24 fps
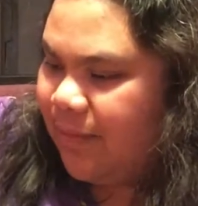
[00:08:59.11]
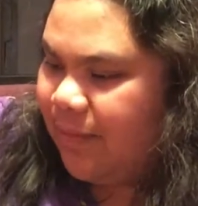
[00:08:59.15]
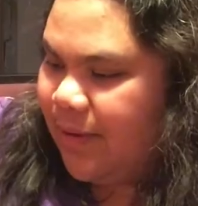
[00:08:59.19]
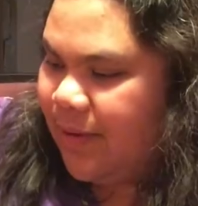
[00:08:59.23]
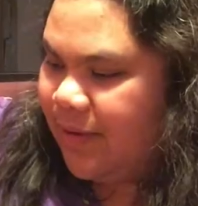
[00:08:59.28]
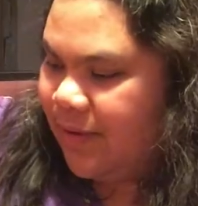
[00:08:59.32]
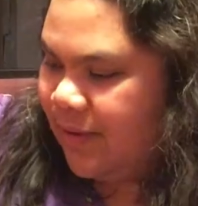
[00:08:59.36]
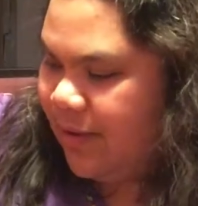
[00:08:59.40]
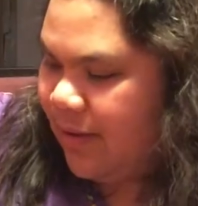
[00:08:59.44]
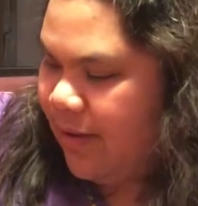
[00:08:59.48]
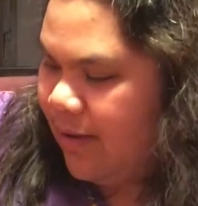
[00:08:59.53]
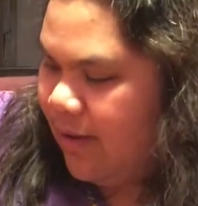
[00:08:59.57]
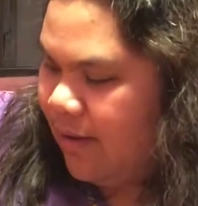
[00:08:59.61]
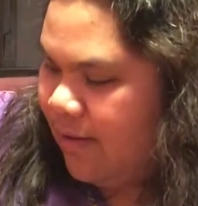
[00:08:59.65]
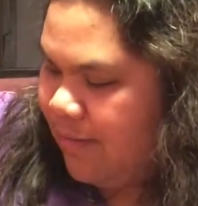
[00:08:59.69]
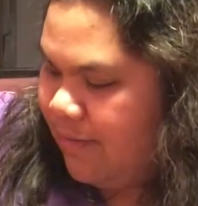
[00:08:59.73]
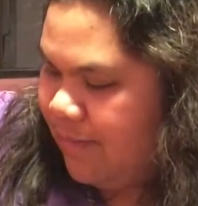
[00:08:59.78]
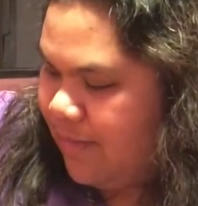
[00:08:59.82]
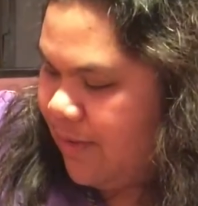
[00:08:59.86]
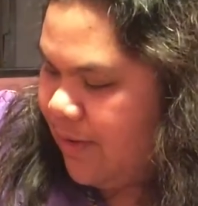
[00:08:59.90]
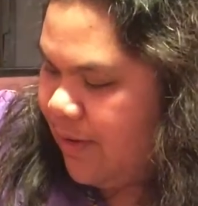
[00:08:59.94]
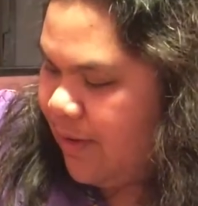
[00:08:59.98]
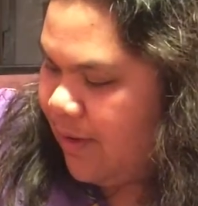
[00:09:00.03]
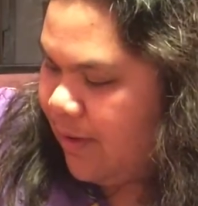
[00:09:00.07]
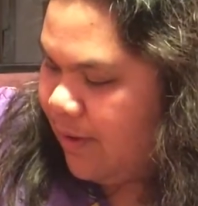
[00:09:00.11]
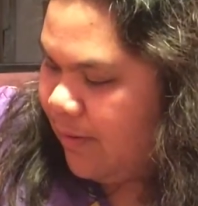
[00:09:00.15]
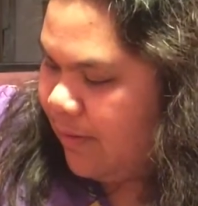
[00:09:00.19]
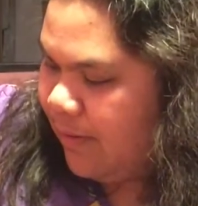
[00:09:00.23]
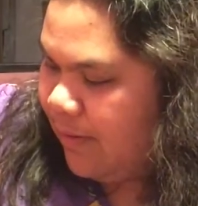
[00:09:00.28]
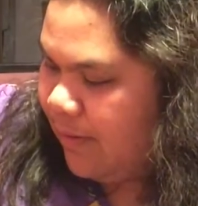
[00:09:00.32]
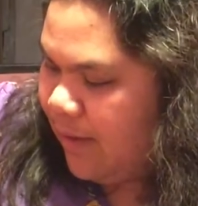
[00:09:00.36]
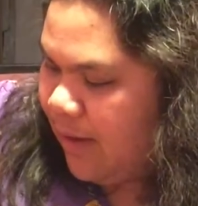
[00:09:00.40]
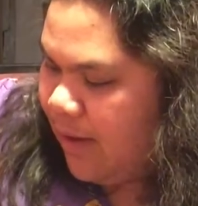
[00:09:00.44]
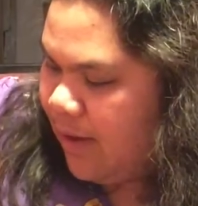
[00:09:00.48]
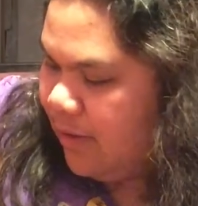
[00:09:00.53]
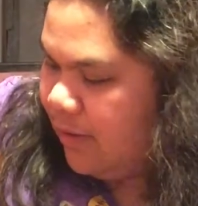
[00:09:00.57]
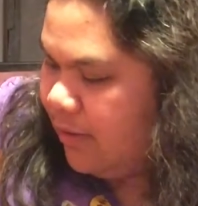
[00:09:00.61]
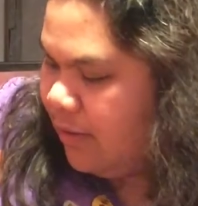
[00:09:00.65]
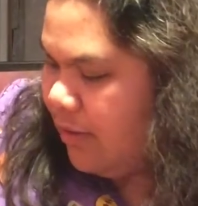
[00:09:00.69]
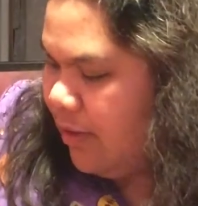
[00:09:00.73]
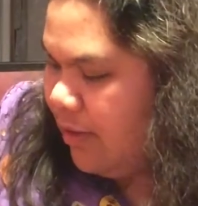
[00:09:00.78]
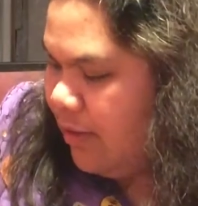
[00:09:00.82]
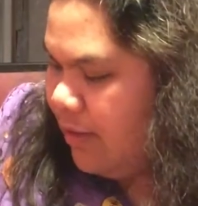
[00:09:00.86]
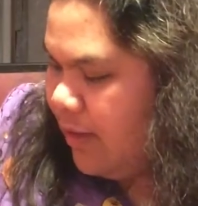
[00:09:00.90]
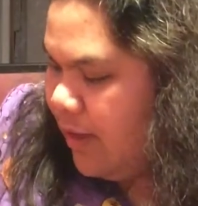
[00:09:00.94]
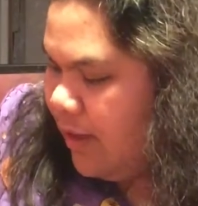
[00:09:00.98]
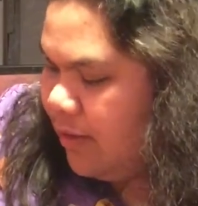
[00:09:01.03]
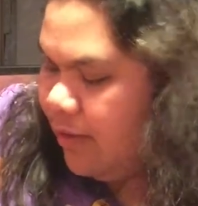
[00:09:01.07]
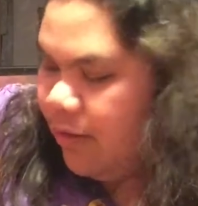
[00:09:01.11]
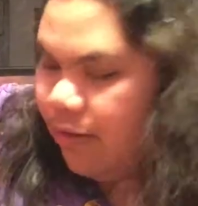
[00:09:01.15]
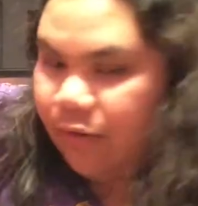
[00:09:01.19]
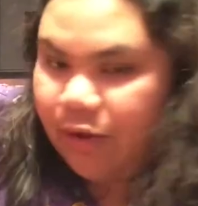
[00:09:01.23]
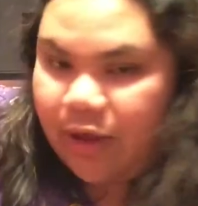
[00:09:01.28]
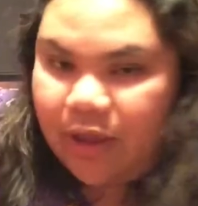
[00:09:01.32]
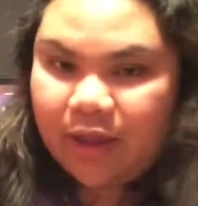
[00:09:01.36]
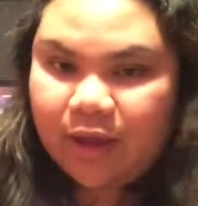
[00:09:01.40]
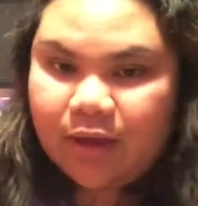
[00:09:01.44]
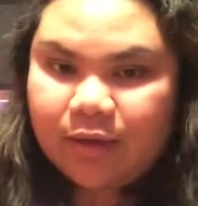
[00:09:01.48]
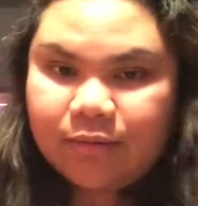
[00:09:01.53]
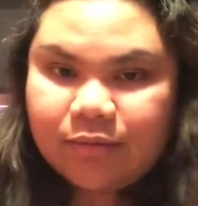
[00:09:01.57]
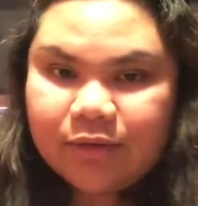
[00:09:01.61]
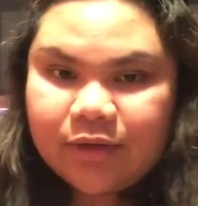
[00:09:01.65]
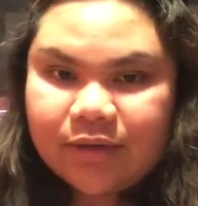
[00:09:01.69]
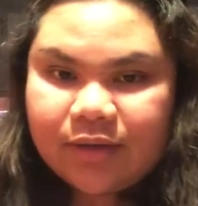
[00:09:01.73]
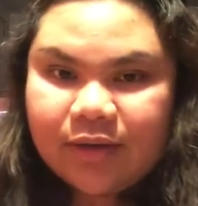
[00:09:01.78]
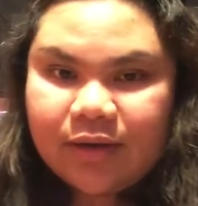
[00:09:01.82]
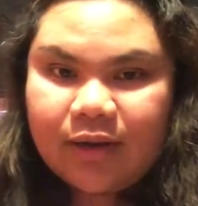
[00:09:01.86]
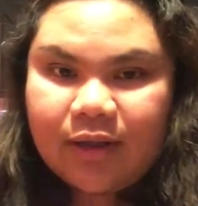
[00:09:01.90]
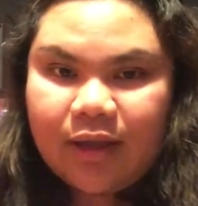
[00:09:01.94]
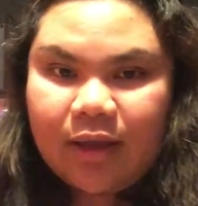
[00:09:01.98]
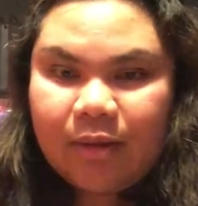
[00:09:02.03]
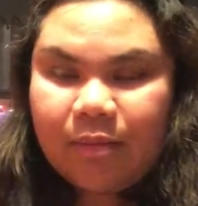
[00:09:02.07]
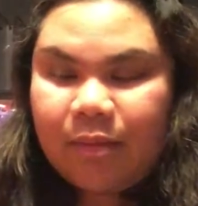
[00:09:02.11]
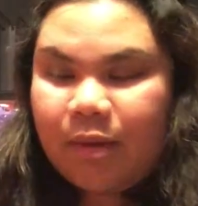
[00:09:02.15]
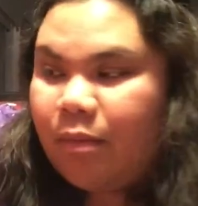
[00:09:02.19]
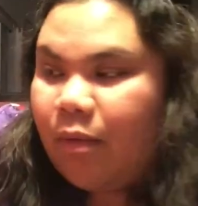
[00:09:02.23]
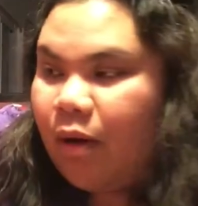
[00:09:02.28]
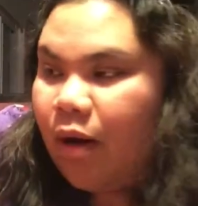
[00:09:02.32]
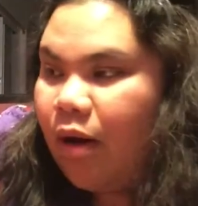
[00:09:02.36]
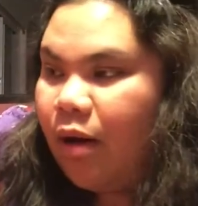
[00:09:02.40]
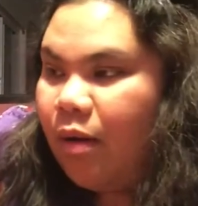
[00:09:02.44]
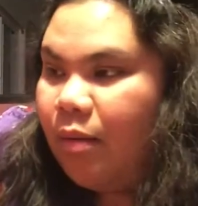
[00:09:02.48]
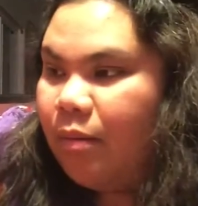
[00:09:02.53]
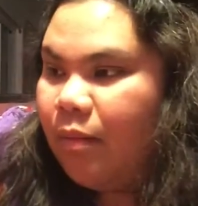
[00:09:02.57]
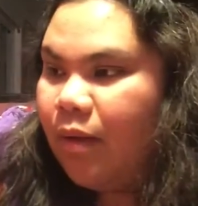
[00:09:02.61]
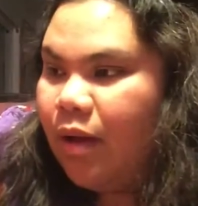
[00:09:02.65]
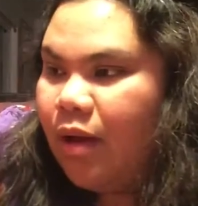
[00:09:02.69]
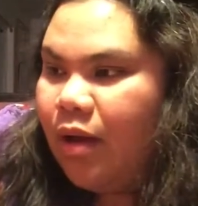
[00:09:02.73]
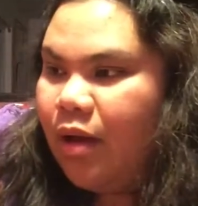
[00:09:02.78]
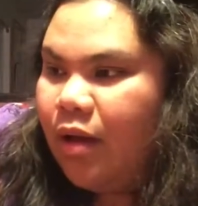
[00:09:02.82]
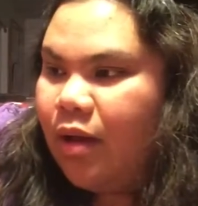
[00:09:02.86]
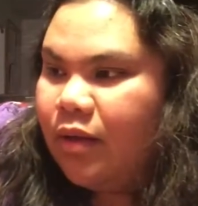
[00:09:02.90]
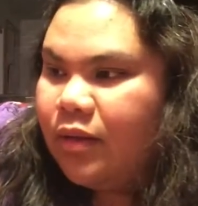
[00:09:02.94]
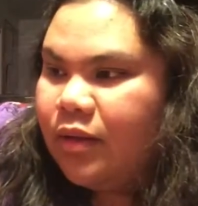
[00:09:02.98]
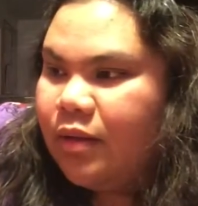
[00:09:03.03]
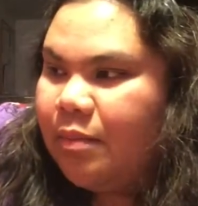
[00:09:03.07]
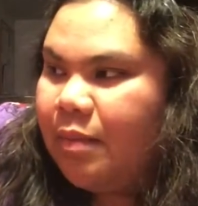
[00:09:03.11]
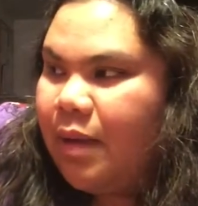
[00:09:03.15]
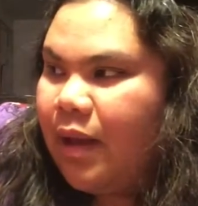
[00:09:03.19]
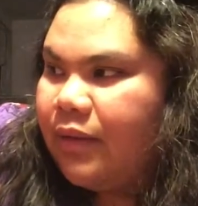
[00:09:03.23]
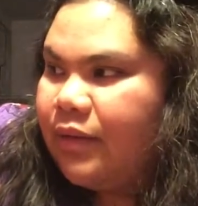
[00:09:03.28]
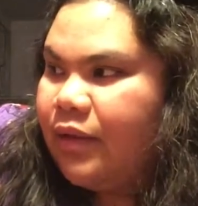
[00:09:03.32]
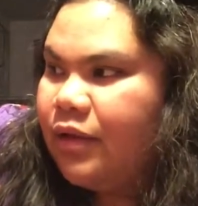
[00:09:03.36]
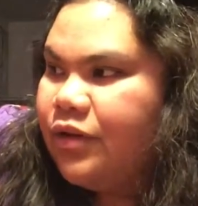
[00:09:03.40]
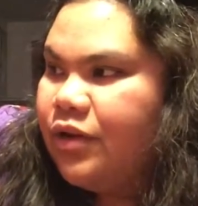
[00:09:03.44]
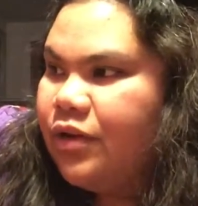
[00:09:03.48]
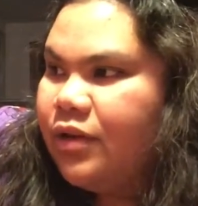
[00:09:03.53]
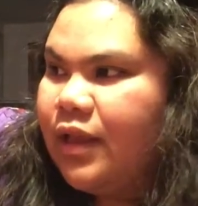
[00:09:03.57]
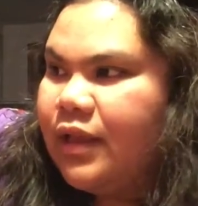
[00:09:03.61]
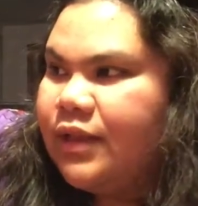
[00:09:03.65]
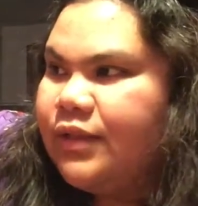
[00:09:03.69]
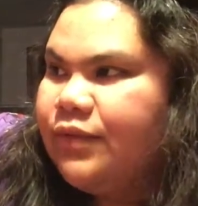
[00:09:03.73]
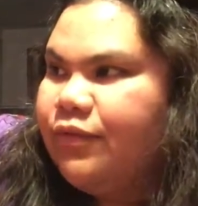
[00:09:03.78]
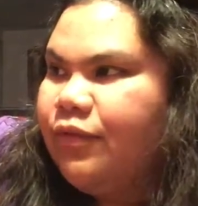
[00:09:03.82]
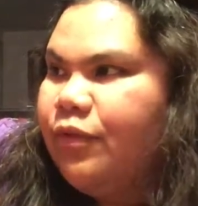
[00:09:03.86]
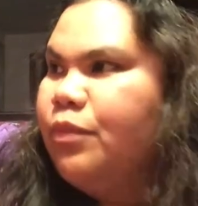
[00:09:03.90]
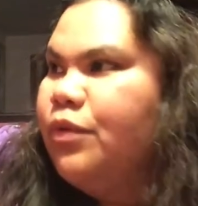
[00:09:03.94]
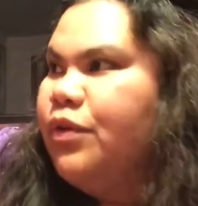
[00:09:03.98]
But I thought like, okay, I'm just gonna get my mom the bag that she likes for